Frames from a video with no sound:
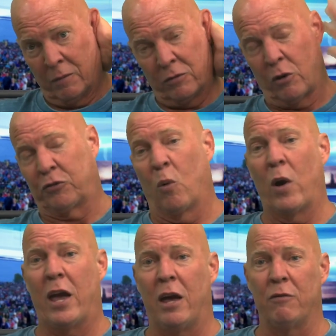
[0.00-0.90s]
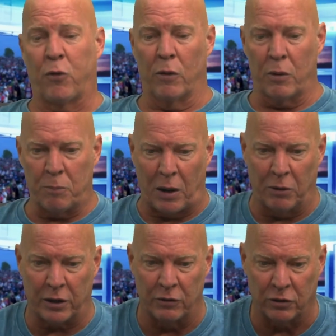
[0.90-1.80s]
So it's a win for the
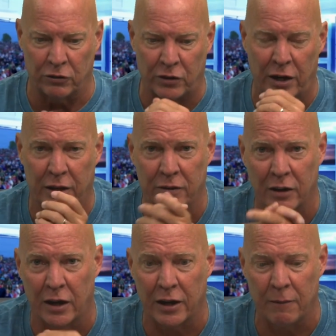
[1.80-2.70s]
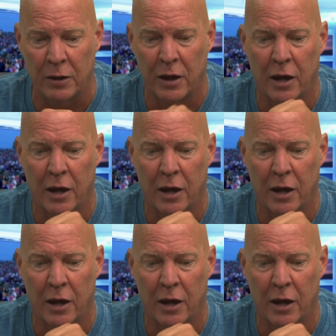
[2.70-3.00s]
Republicans in the state of Kentucky.